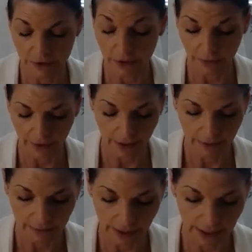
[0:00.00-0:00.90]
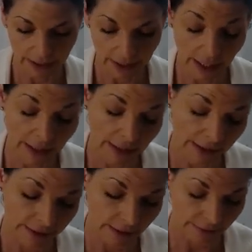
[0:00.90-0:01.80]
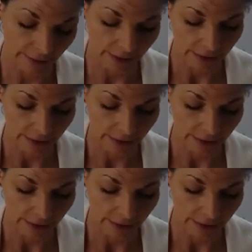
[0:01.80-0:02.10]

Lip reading: different, right? And it is different.